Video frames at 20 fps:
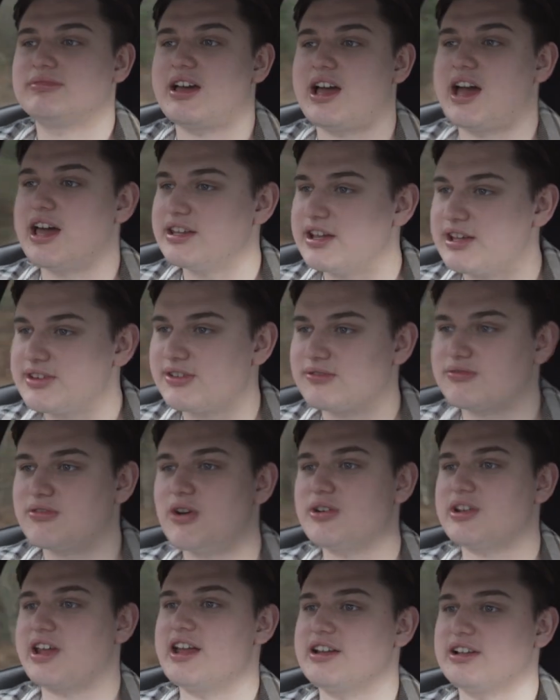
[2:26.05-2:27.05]
And there's a
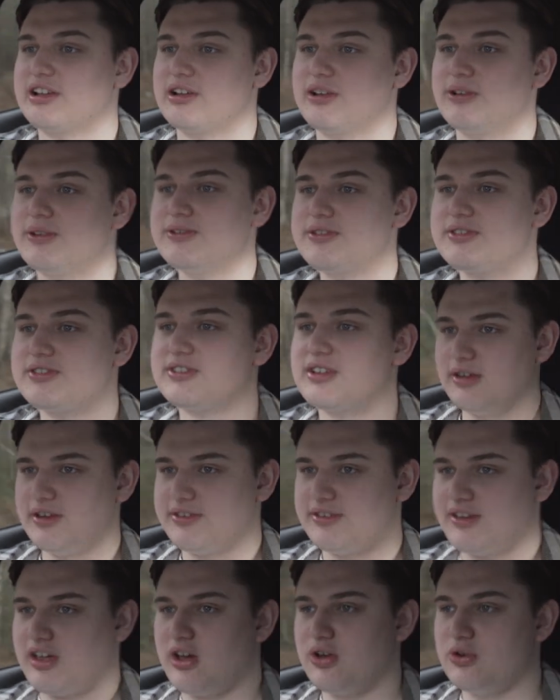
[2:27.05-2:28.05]
road ahead closed,
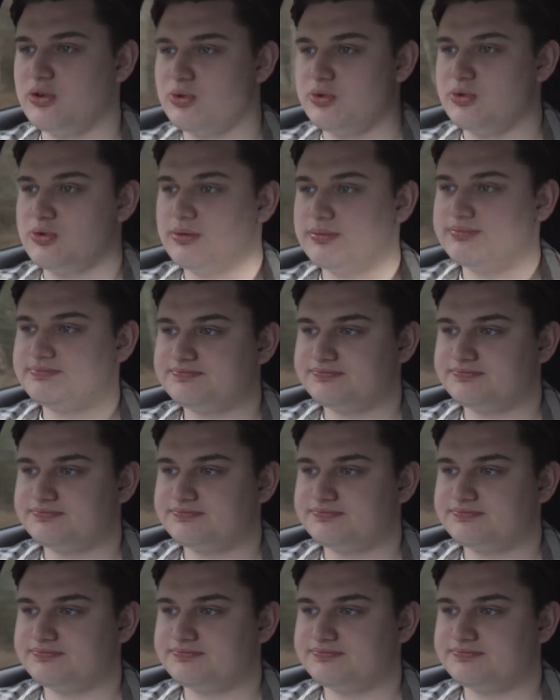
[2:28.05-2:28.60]
so